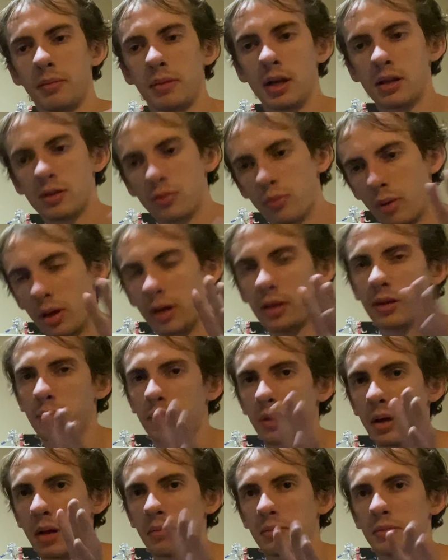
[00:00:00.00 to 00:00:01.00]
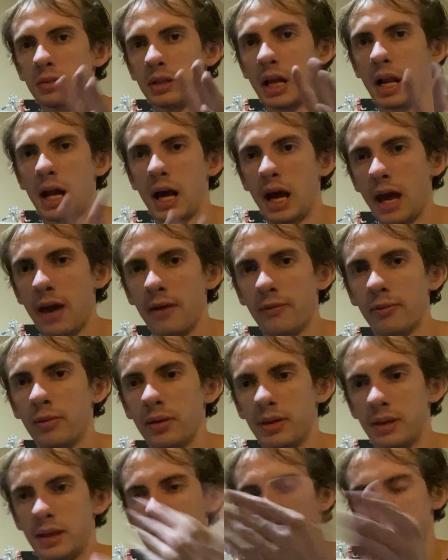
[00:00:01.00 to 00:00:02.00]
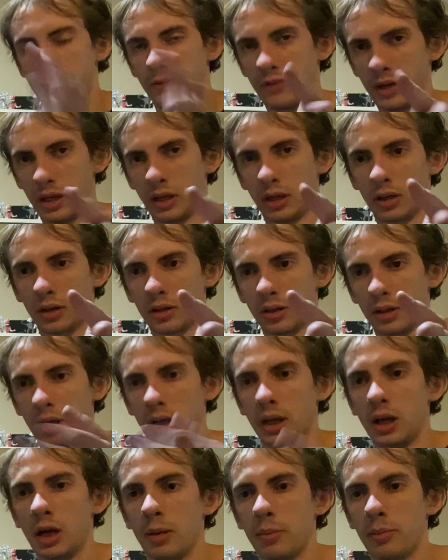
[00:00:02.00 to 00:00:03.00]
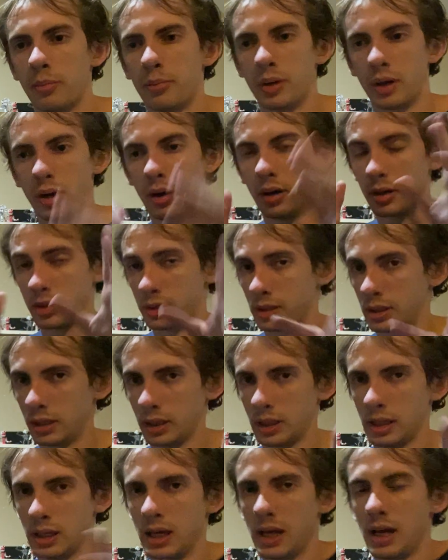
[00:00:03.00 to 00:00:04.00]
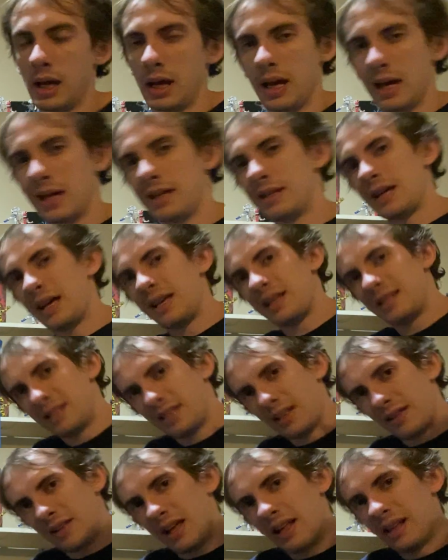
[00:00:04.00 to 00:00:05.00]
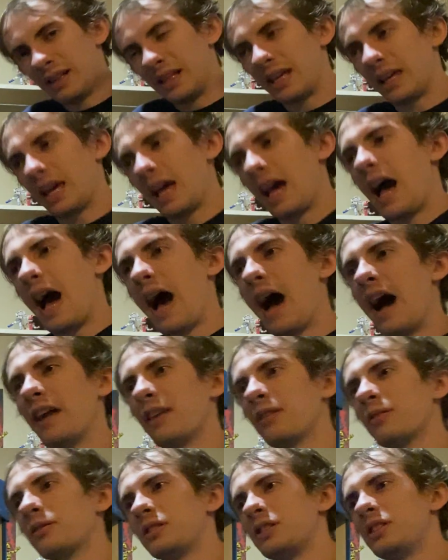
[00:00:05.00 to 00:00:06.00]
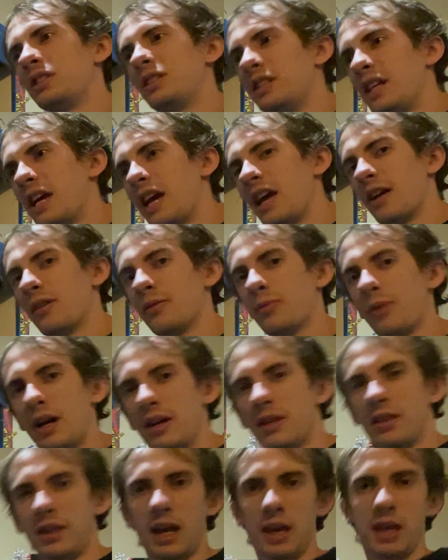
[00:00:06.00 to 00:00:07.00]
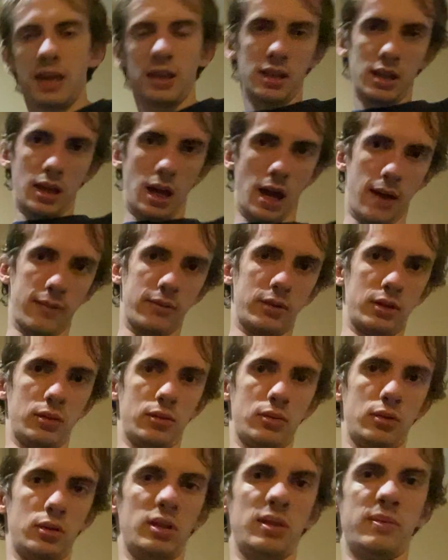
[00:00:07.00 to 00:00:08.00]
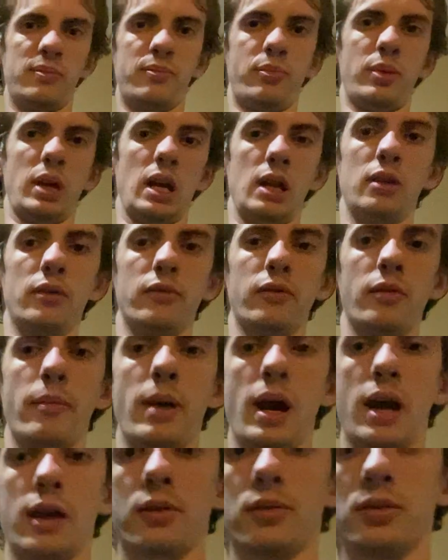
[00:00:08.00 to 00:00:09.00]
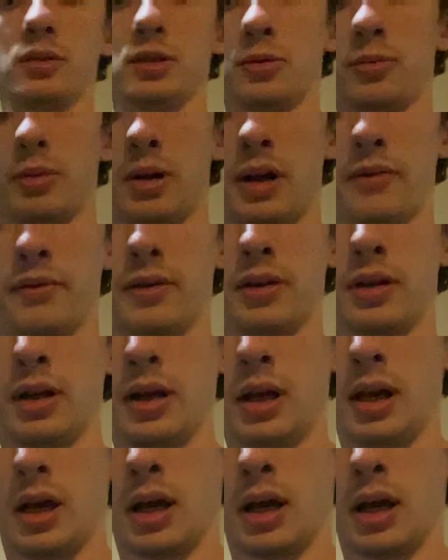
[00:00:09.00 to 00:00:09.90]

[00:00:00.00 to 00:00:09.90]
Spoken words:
That's one of the problems that I have with this figure, personally, is that like I don't understand why they have to bend over backwards or whatever.